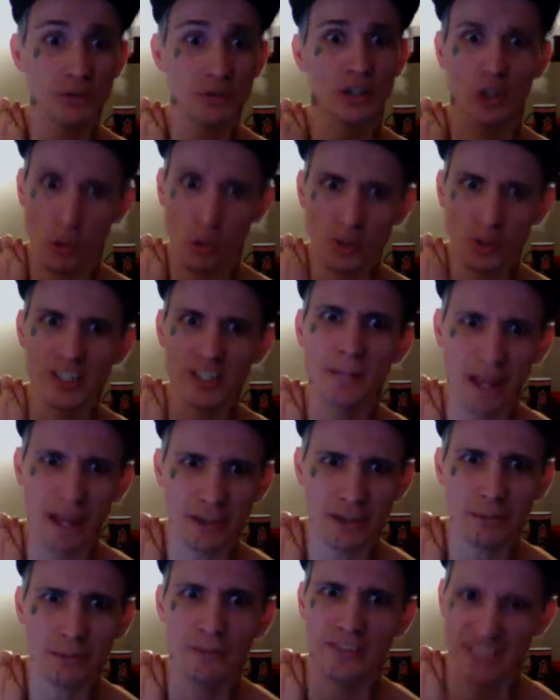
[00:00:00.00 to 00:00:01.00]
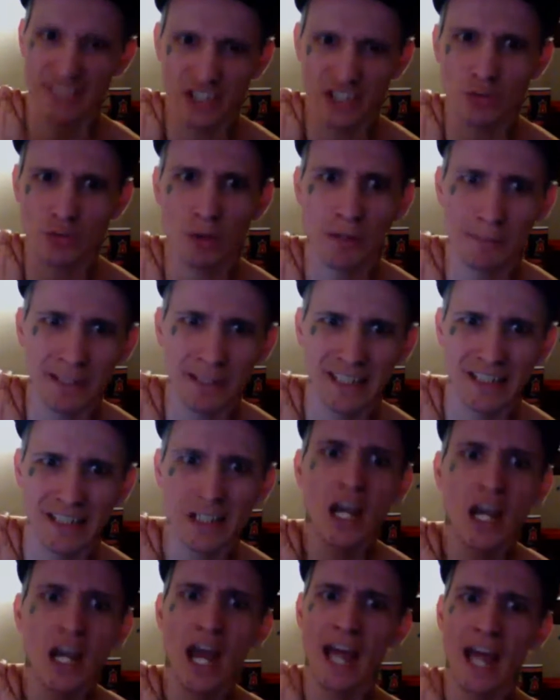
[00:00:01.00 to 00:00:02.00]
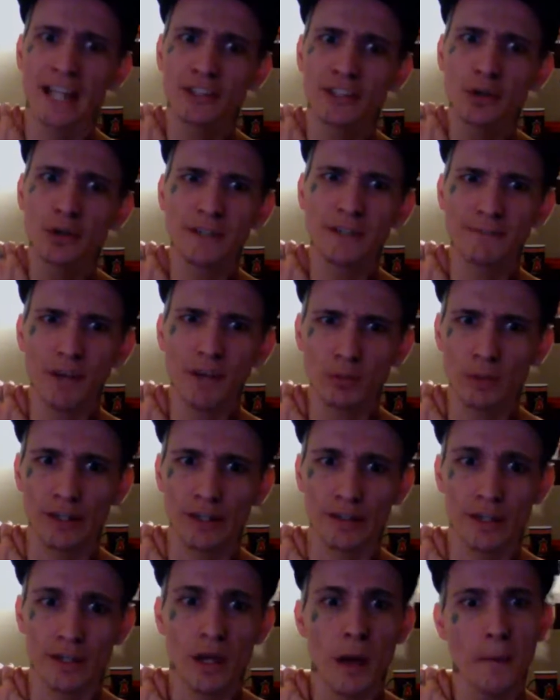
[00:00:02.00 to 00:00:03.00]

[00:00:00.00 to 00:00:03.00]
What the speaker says: Then go inside the bathroom of the sex you want to be and don't get fucked with.